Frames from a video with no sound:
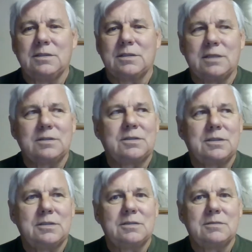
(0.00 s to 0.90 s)
and
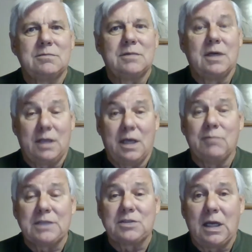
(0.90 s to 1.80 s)
says, I gave
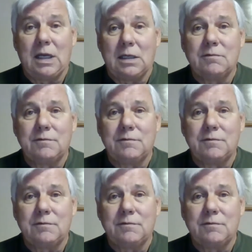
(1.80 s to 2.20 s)
myself.